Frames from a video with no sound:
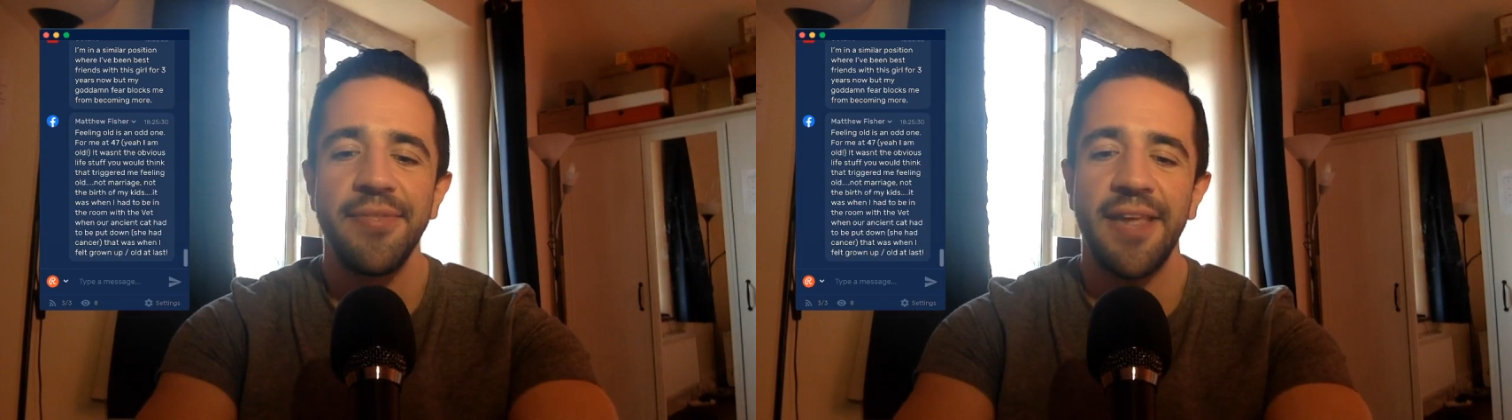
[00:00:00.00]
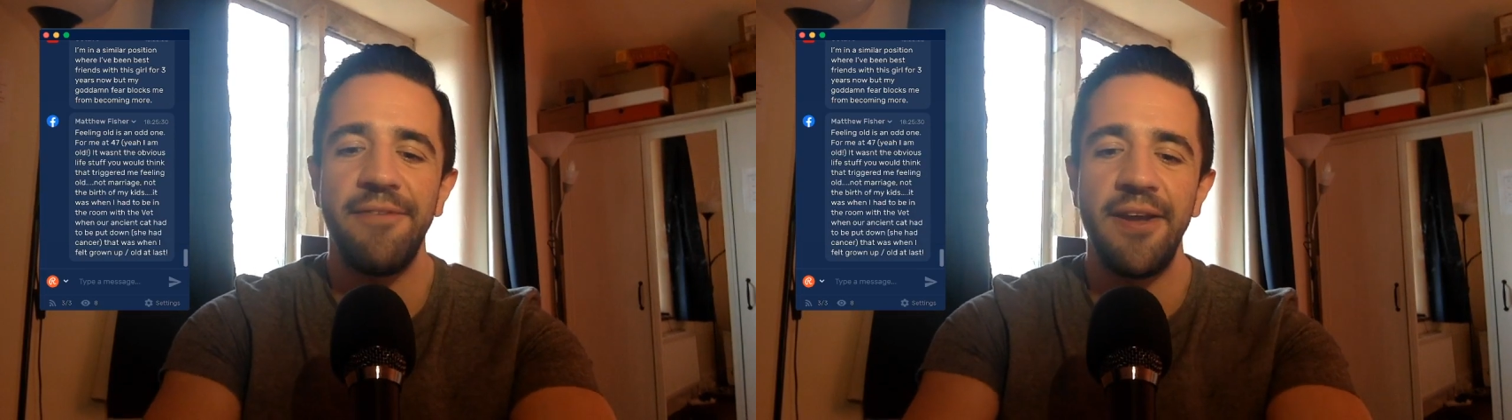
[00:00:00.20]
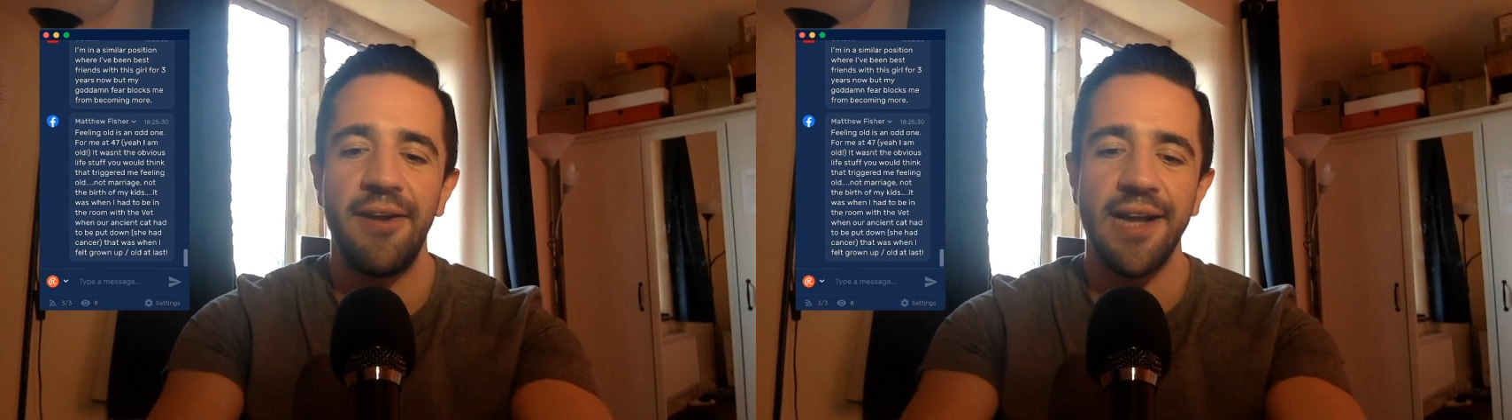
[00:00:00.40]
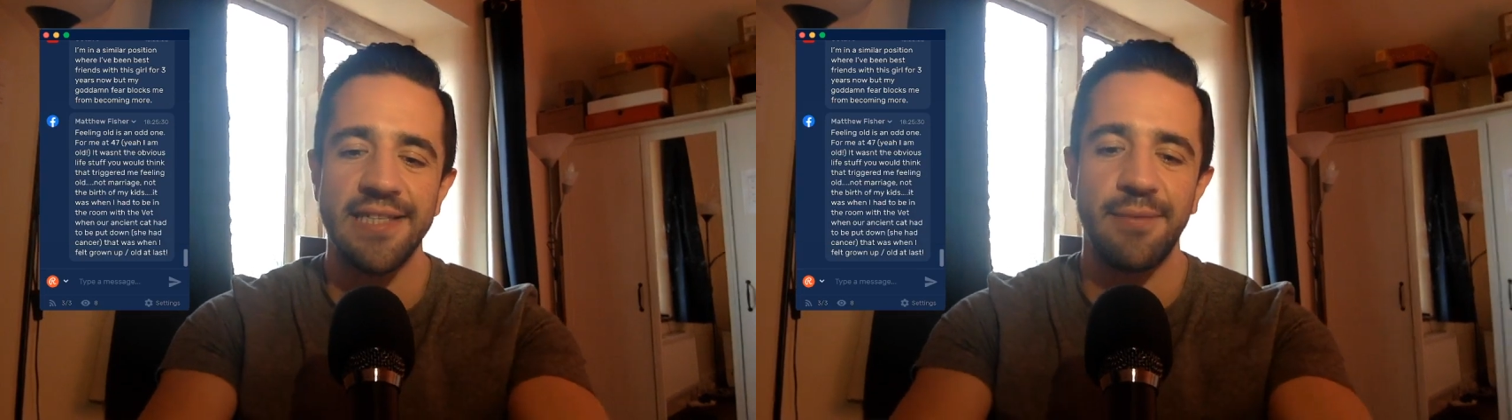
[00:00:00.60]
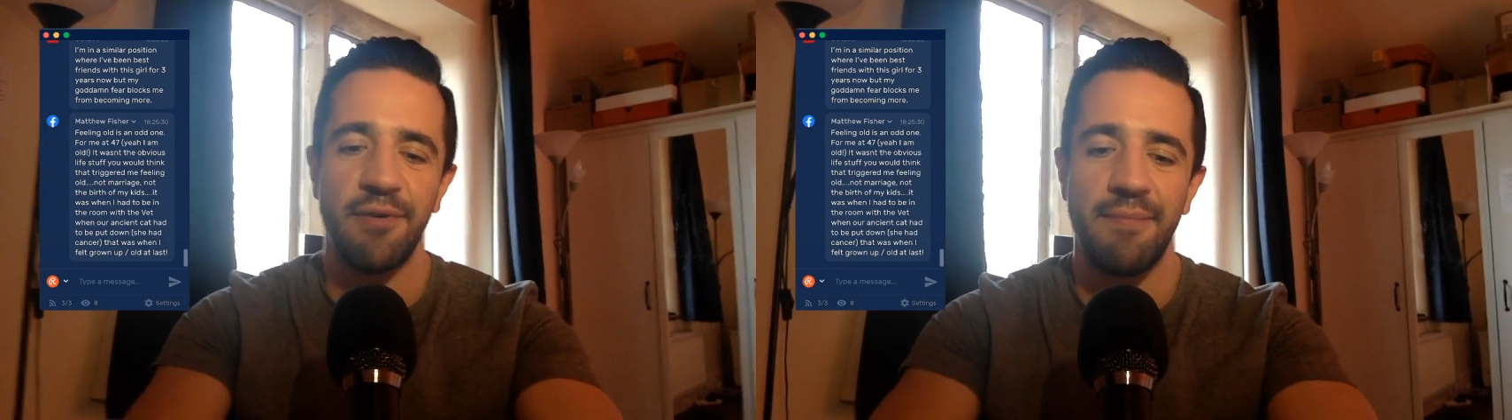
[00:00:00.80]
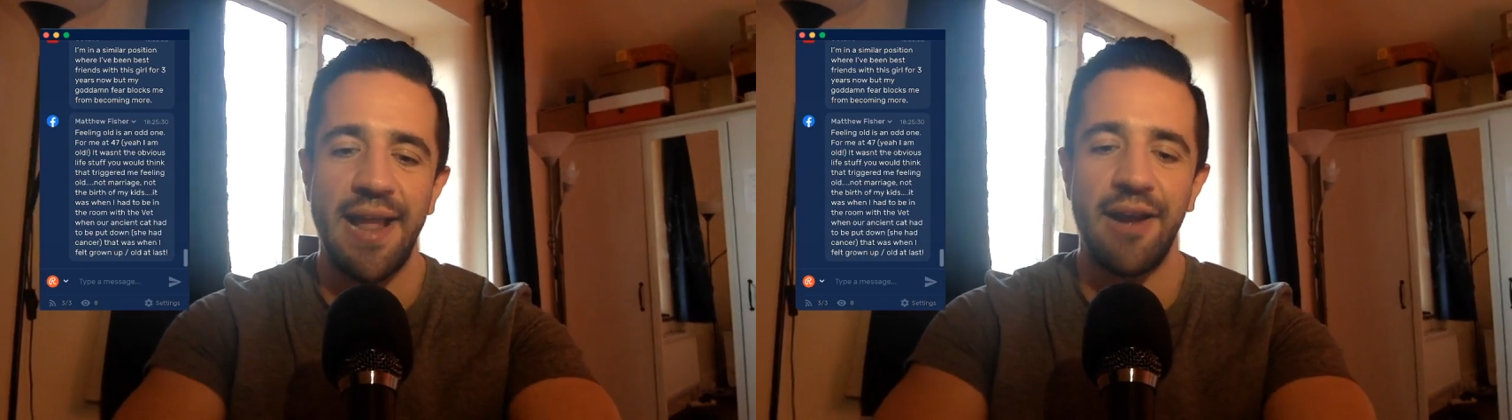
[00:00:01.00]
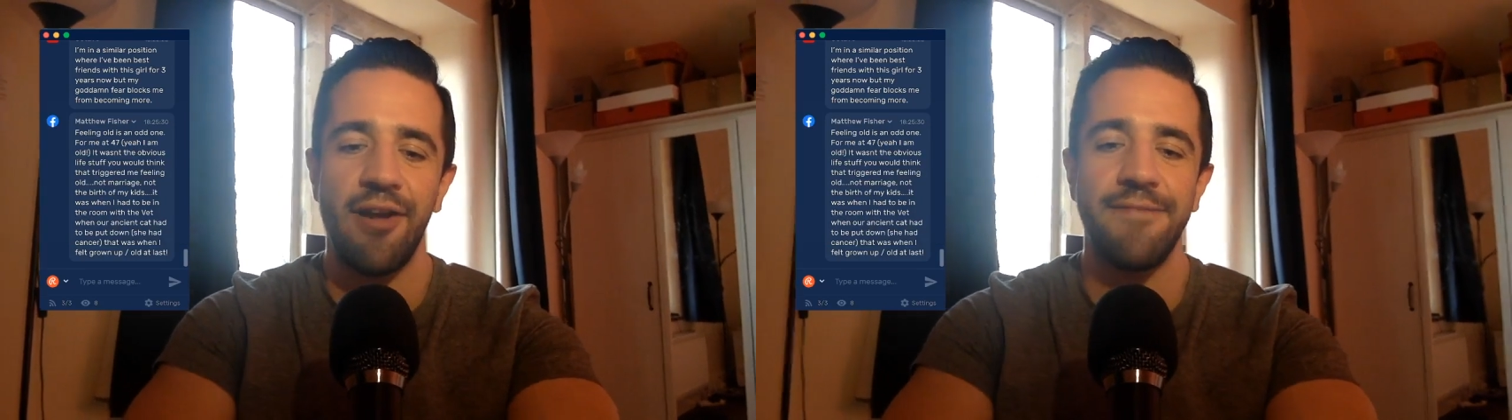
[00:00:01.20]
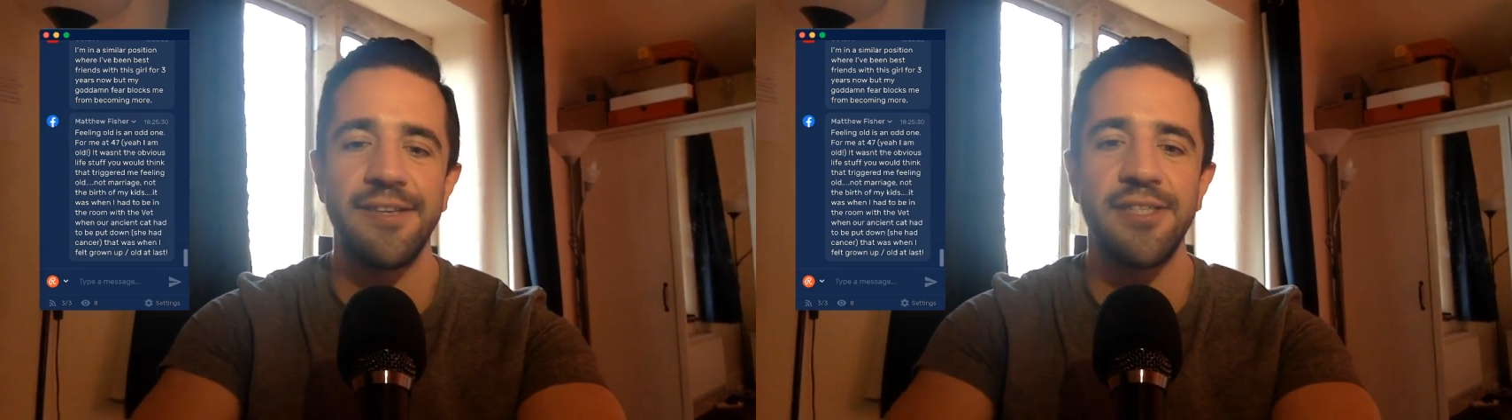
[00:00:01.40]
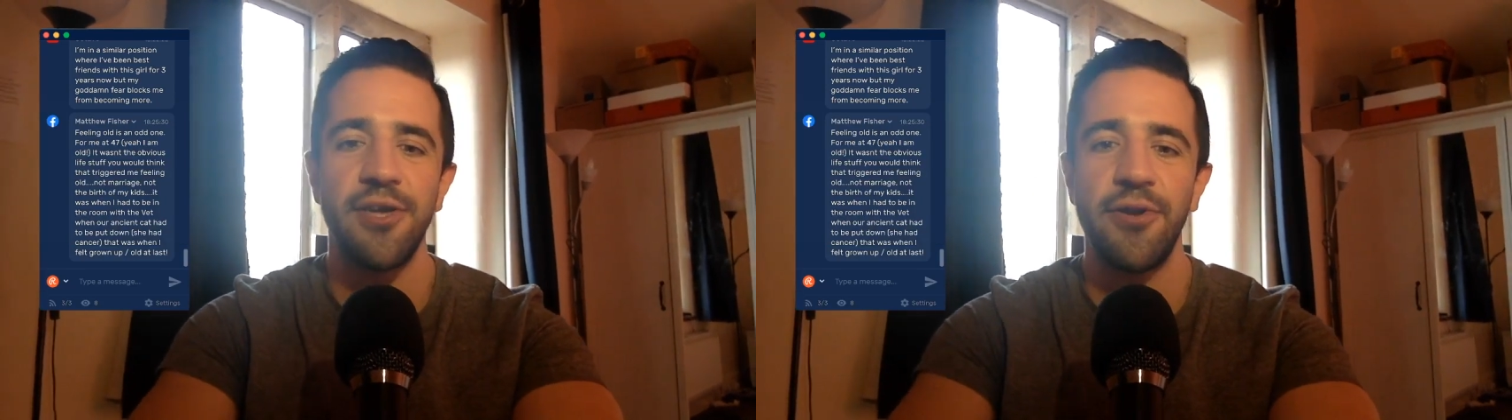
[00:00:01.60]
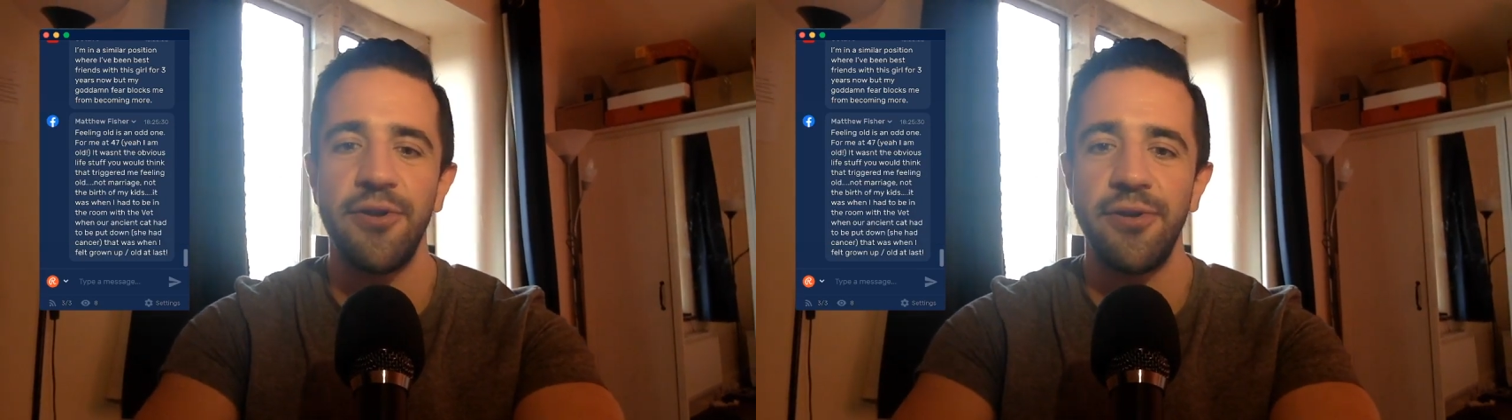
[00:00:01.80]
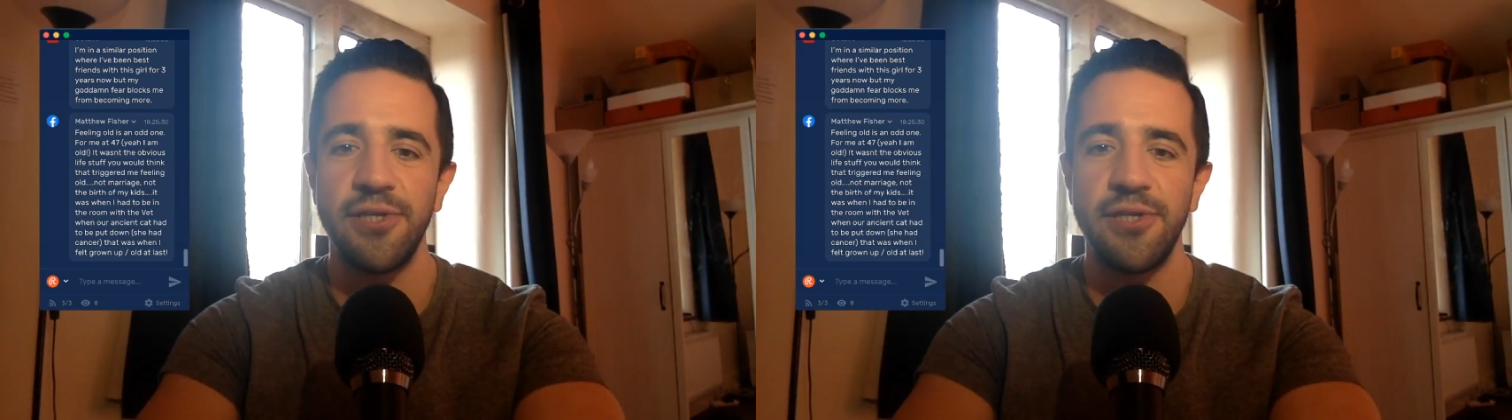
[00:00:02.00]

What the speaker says: If you like someone, mate, life is too